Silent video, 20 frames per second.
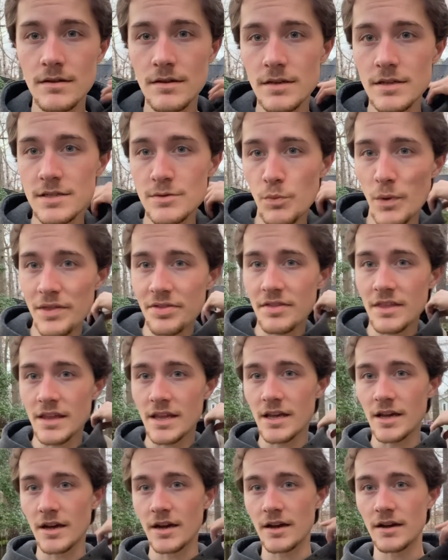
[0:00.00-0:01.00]
It's what
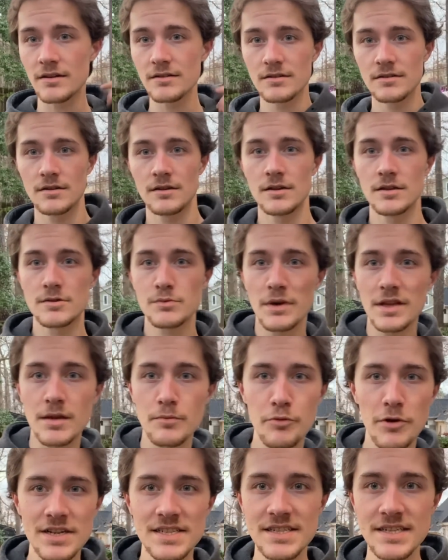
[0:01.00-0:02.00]
the
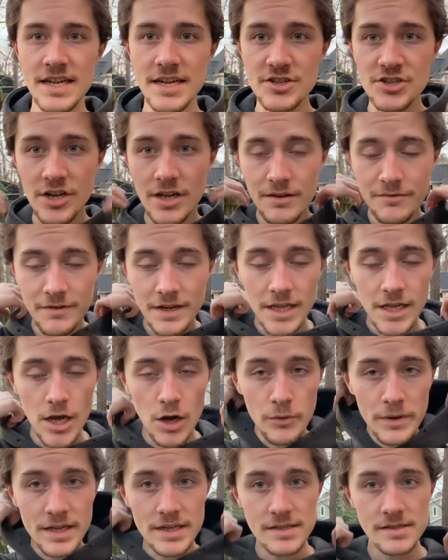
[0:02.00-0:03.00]
presentation of the
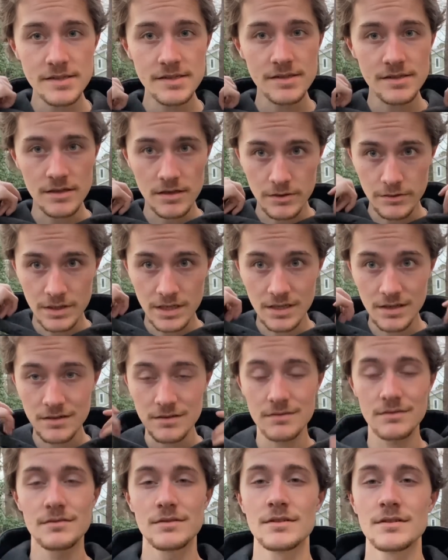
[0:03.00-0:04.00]
video is, so
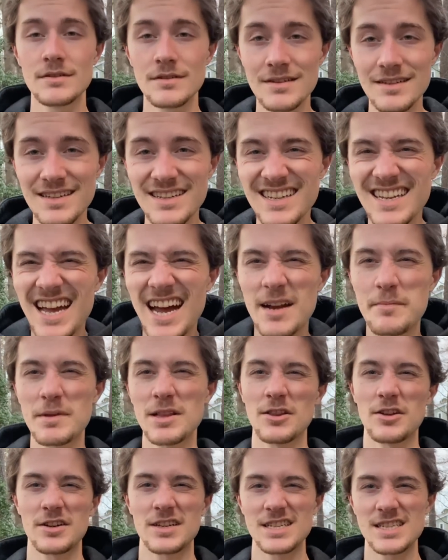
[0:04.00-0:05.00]
gotta be
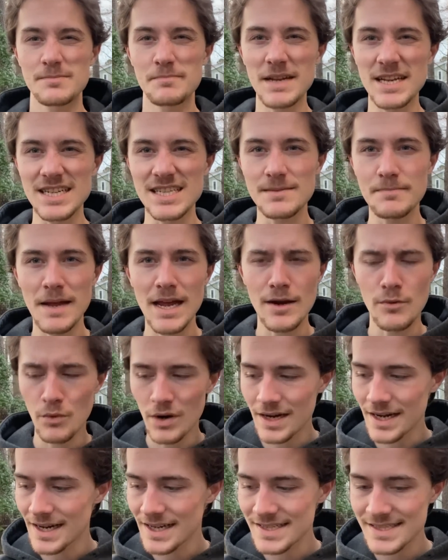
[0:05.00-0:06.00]
looking spick and span, what
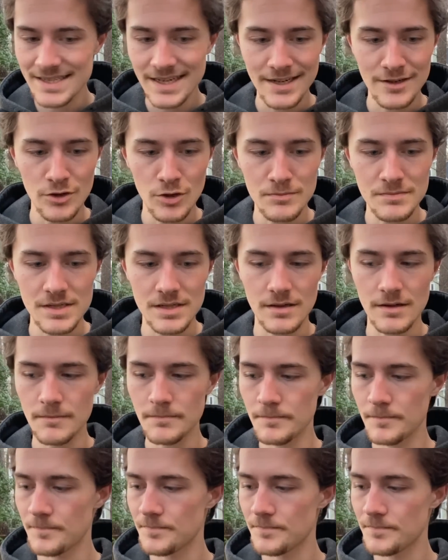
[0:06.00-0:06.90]
can I say, you know what I'm saying?